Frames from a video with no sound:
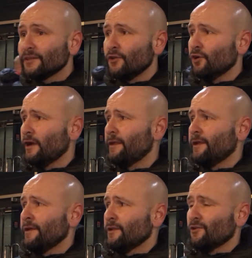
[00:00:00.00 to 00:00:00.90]
And
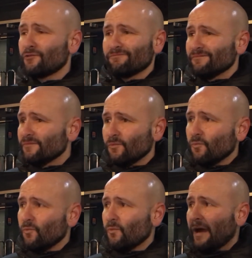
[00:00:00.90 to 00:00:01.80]
look,
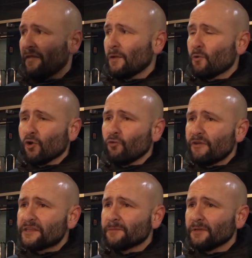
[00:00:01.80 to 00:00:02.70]
I think we're all
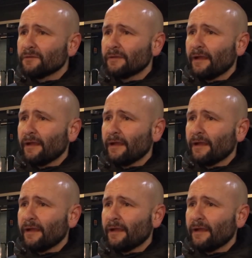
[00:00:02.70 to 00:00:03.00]
reasonable.